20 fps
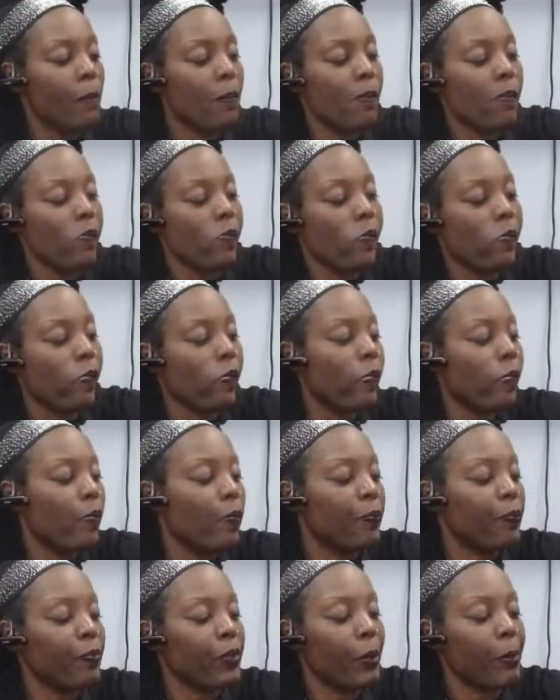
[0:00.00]
I'm
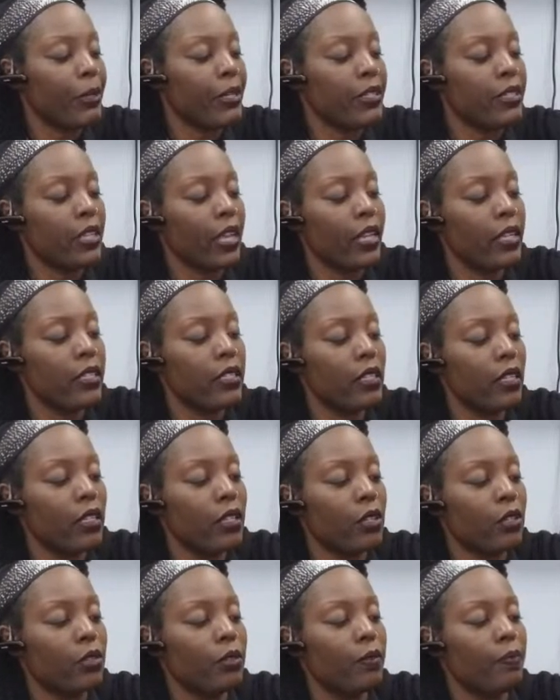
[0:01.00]
gonna taste a
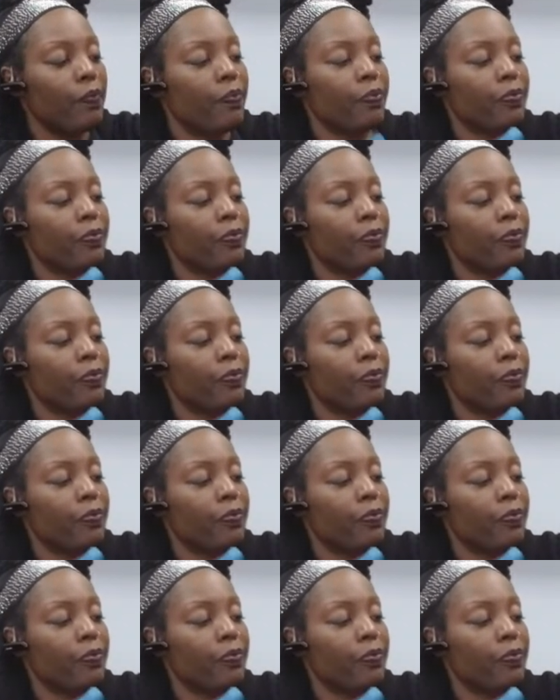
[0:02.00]
little.